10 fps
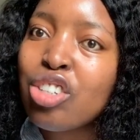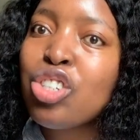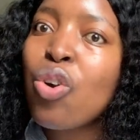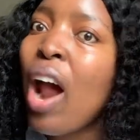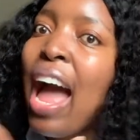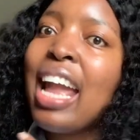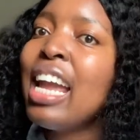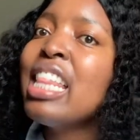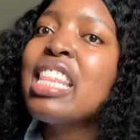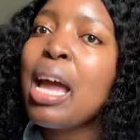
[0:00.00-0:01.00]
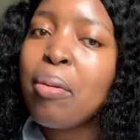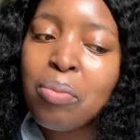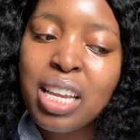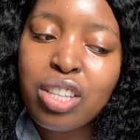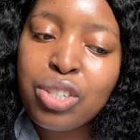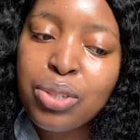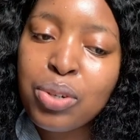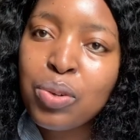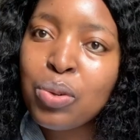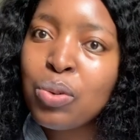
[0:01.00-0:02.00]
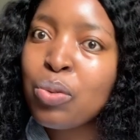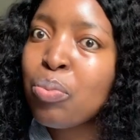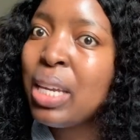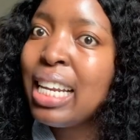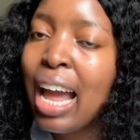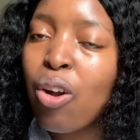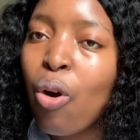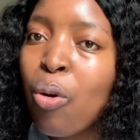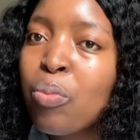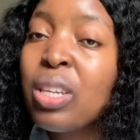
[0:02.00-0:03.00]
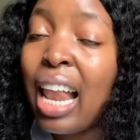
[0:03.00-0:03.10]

try in their means to be like, oh,